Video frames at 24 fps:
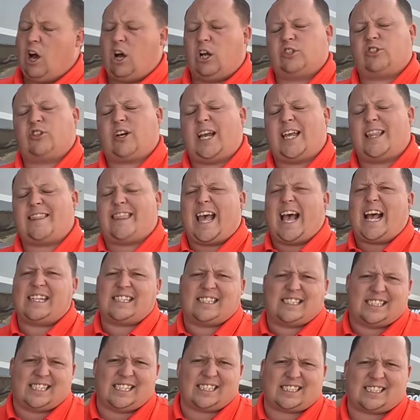Andrea,
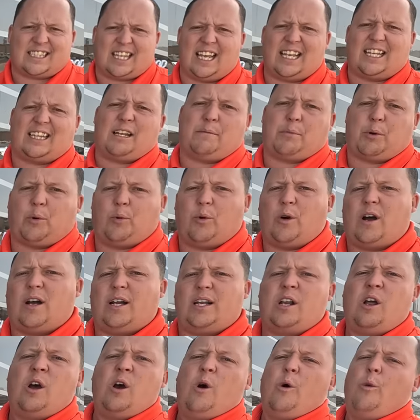that's dislike number
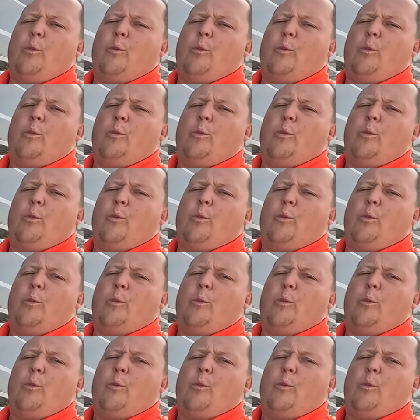one.